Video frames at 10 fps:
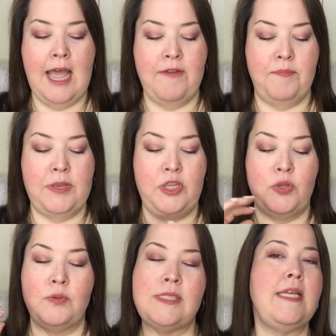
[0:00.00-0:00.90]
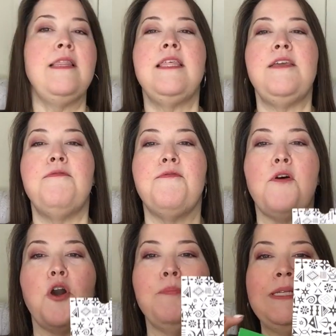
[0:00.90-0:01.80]
I've been using the
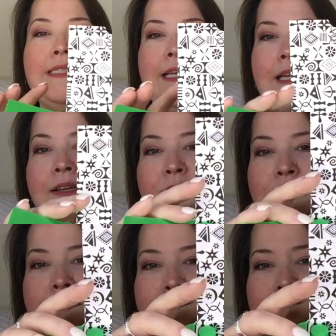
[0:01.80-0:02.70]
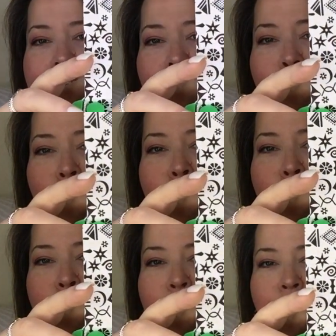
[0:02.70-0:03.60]
Pharmacy, look how cool.